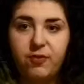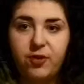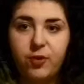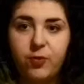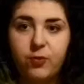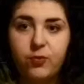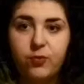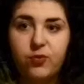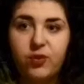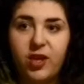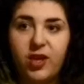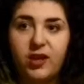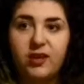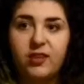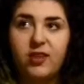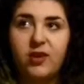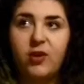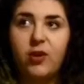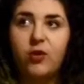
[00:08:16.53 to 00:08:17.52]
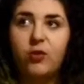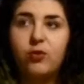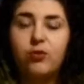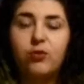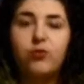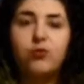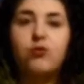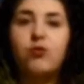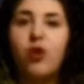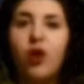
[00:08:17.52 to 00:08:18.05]
views, and they're all
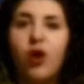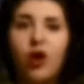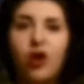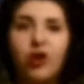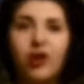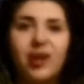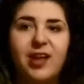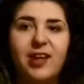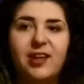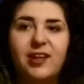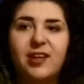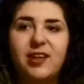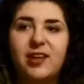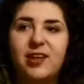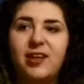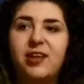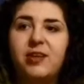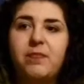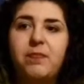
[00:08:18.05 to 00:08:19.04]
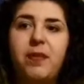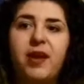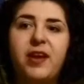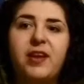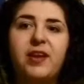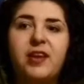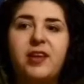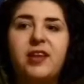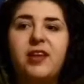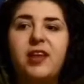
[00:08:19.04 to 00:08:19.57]
strong and
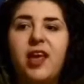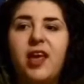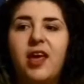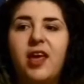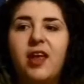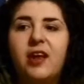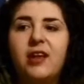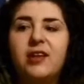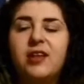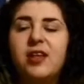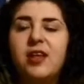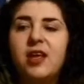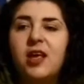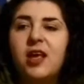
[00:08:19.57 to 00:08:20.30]
independent, and